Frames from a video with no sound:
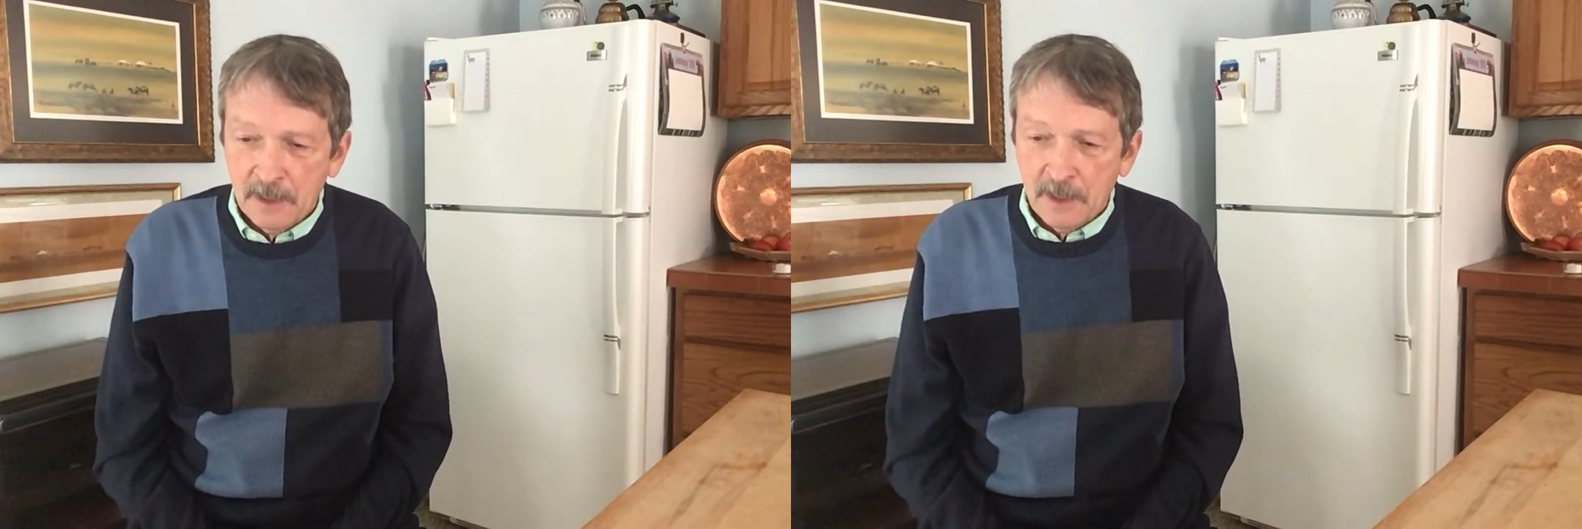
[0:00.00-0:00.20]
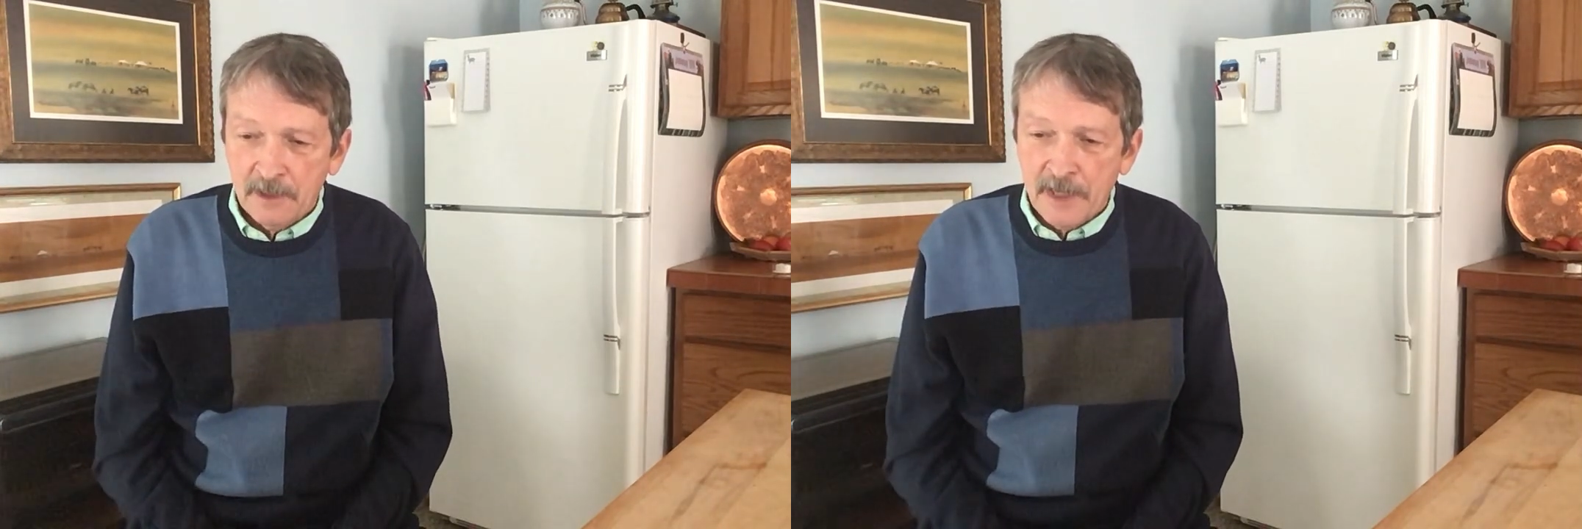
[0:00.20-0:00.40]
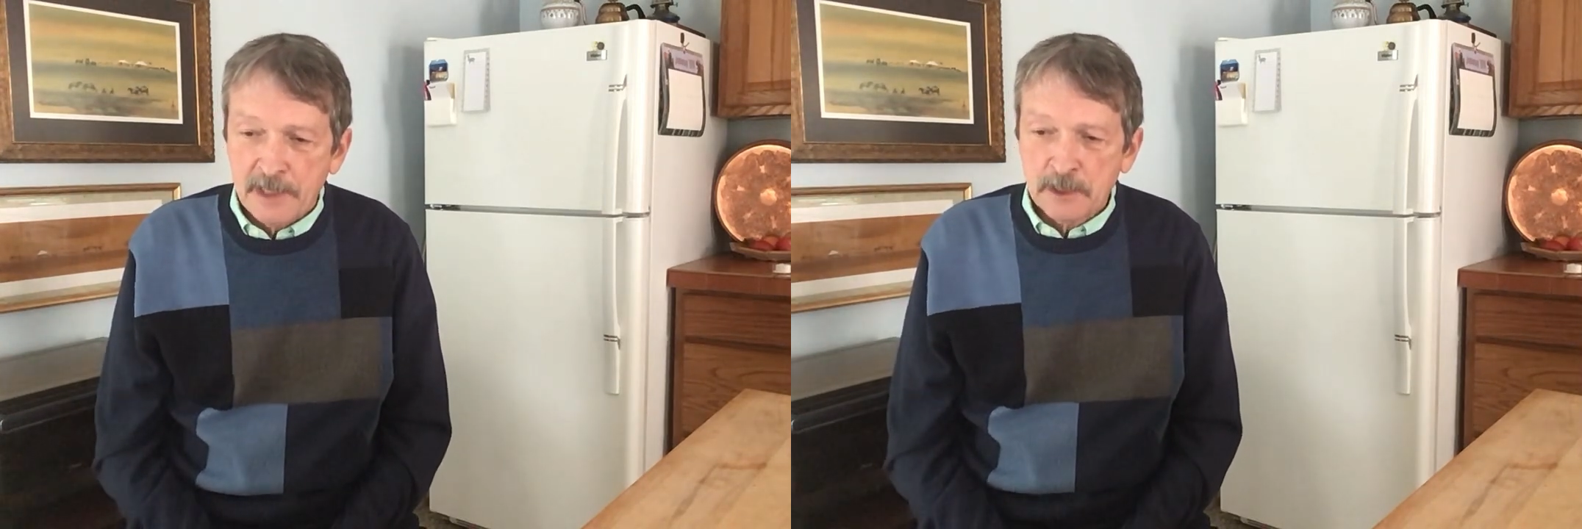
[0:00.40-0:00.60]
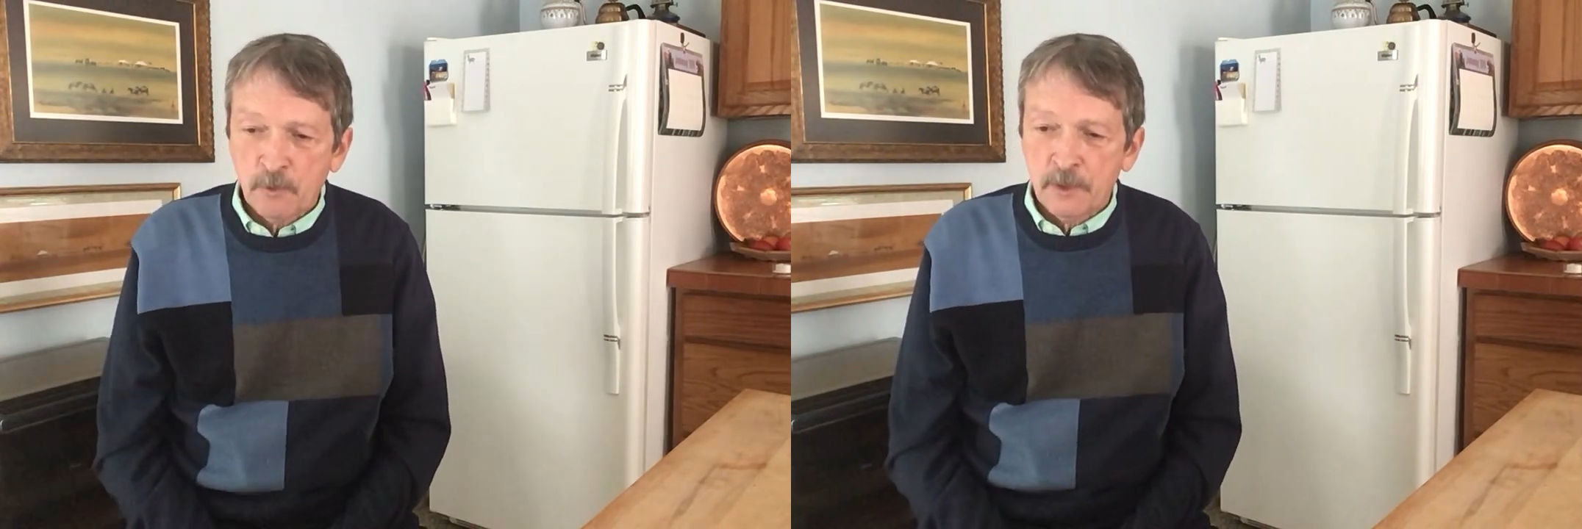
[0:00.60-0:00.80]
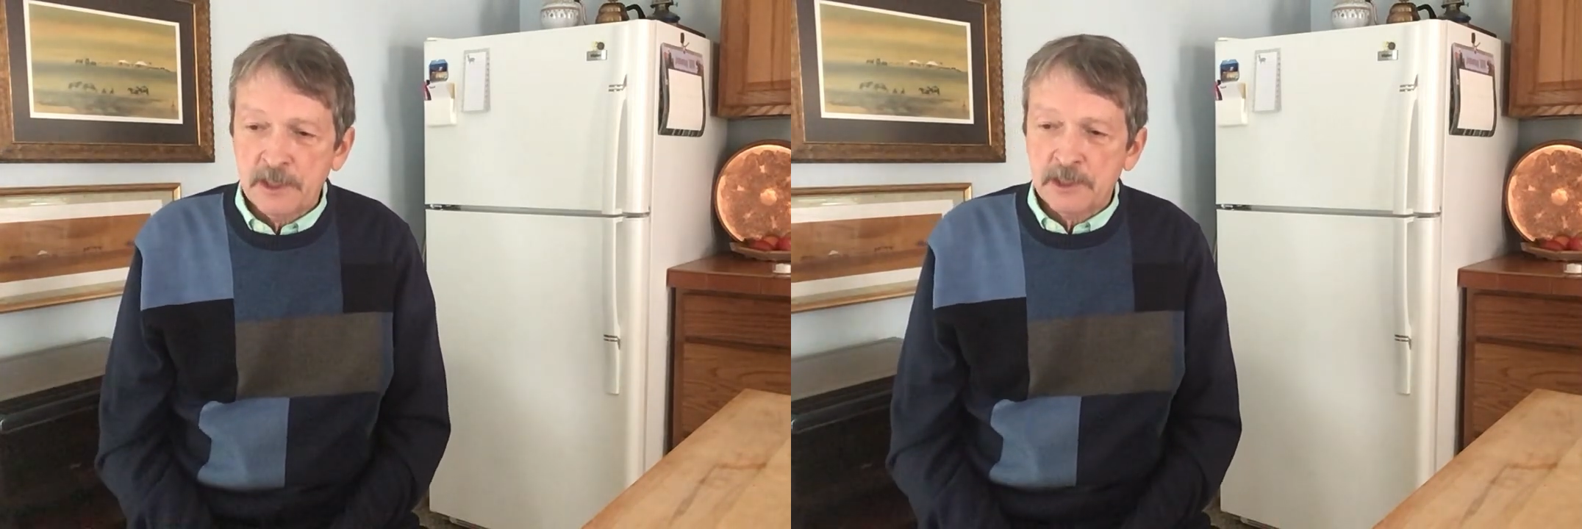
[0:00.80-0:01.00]
and asked
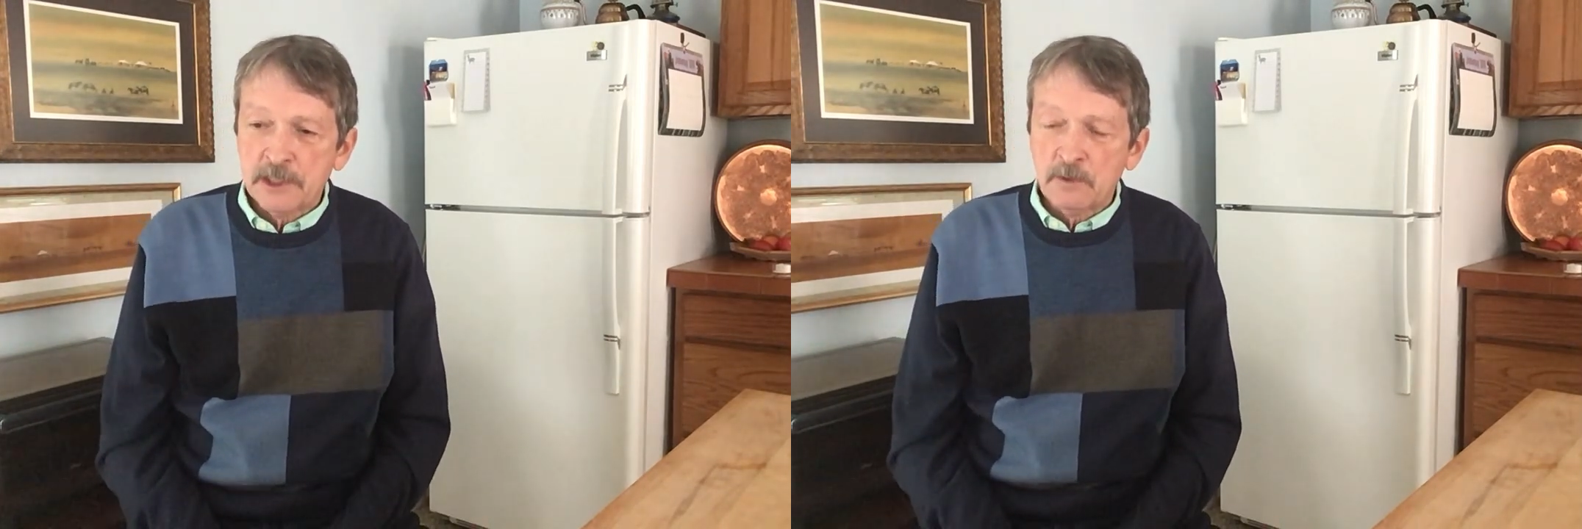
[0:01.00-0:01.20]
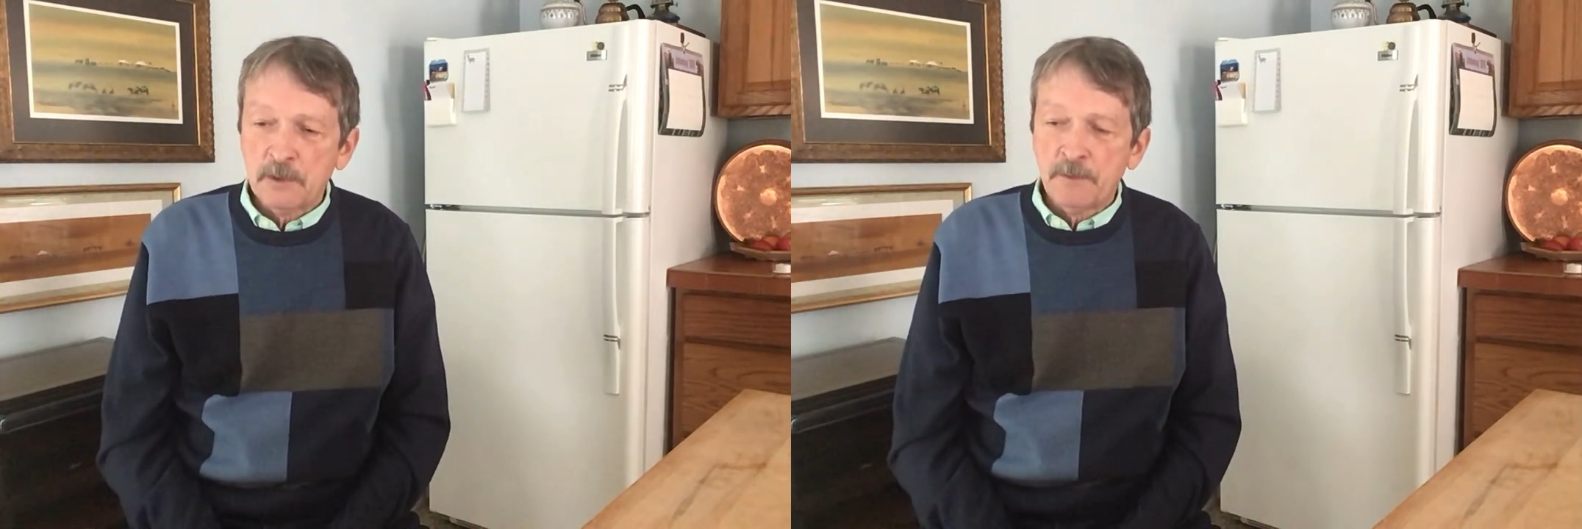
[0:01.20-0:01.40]
when she would